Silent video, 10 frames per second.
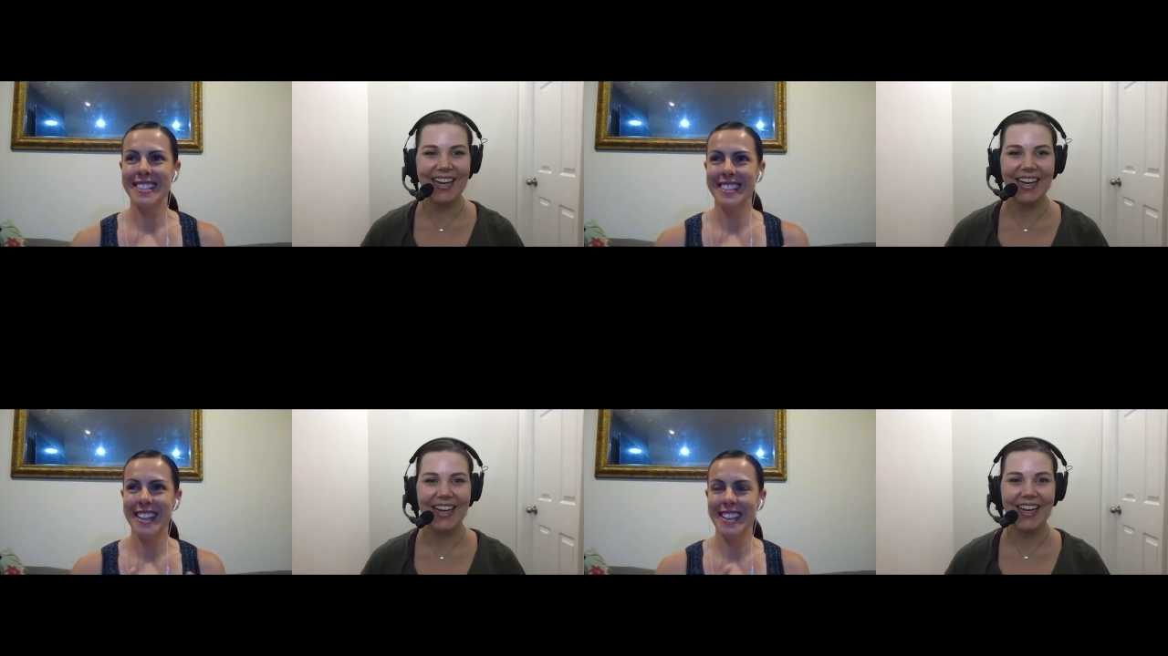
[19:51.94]

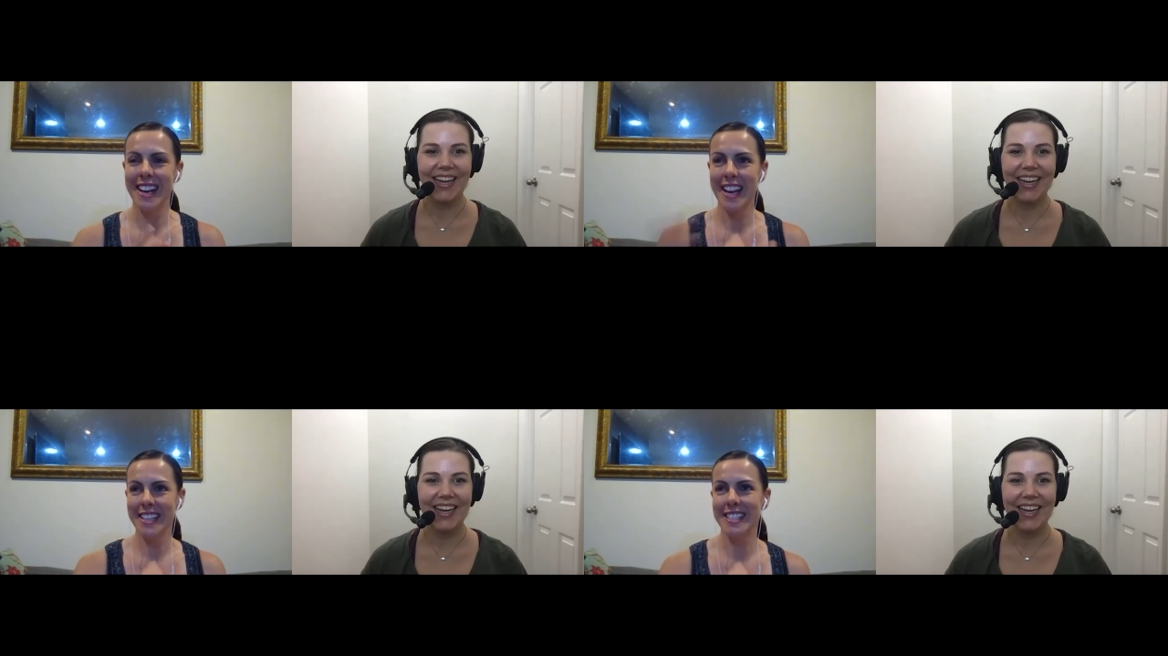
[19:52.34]
Speaker 1: like
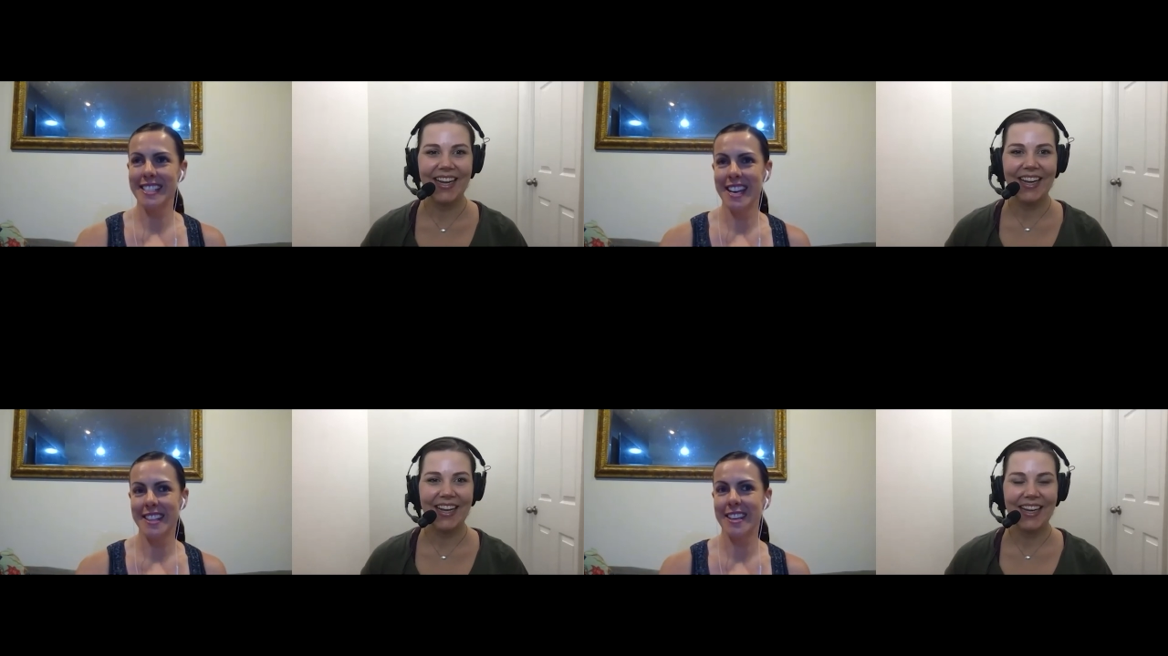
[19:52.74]
I
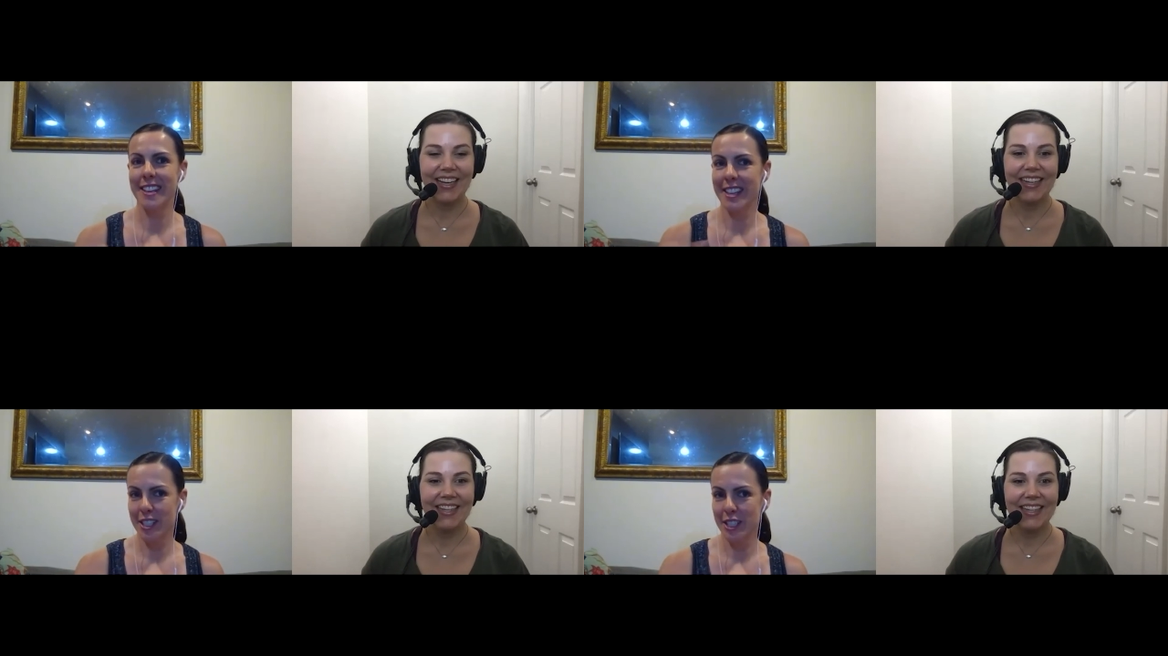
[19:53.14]
understand
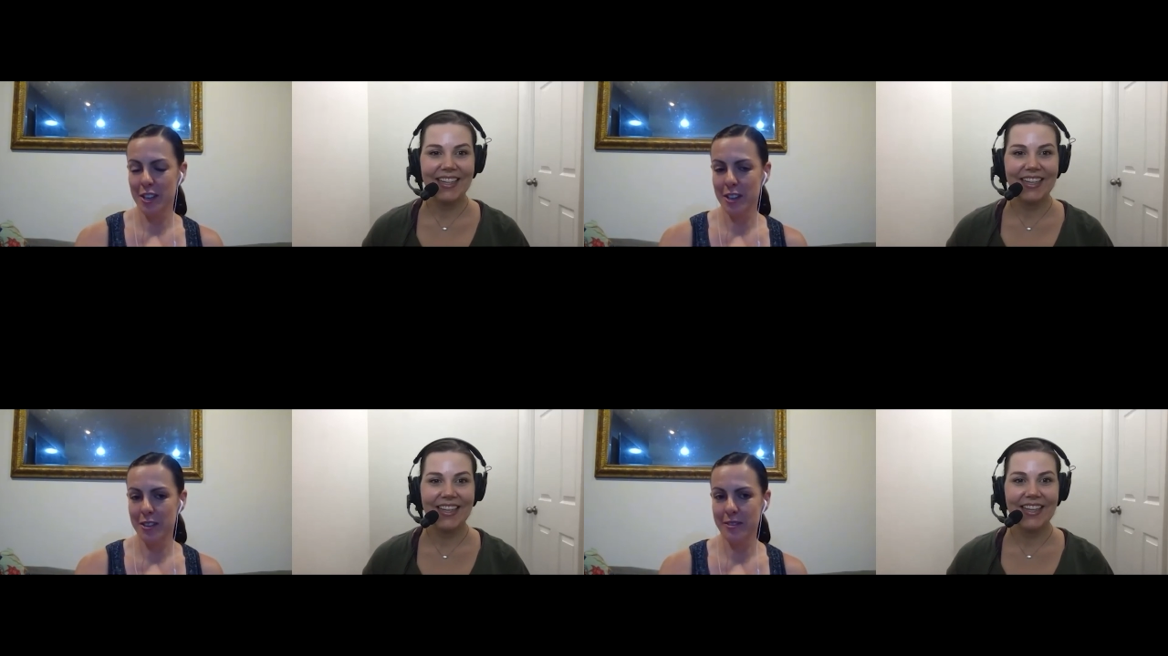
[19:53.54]
the
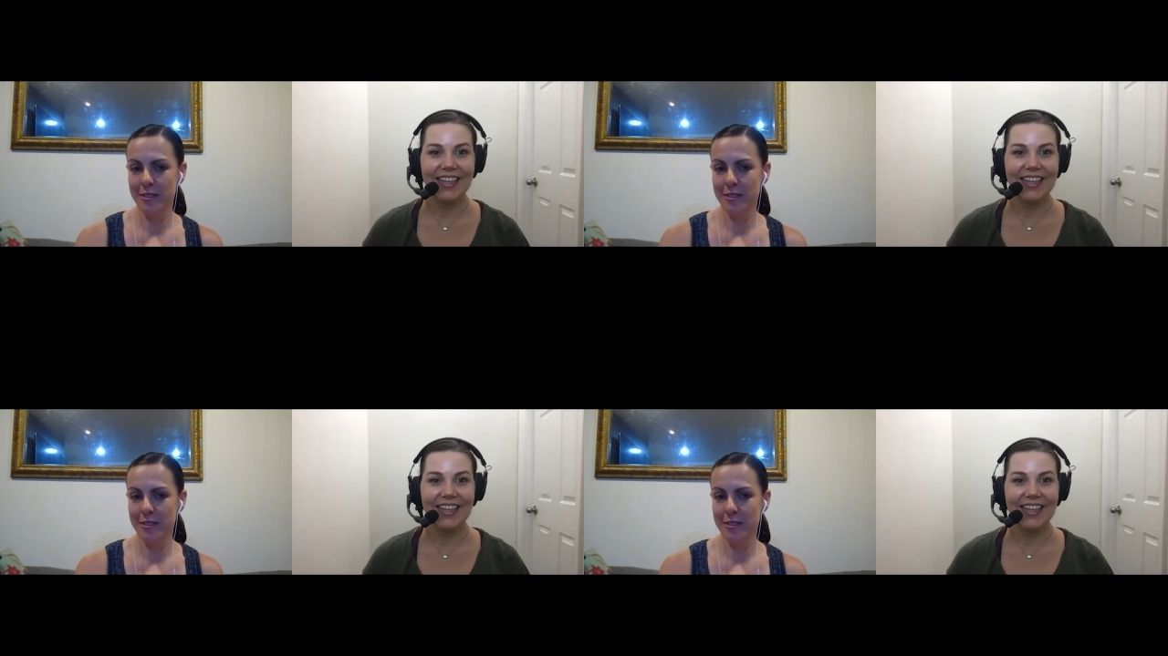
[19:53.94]
show,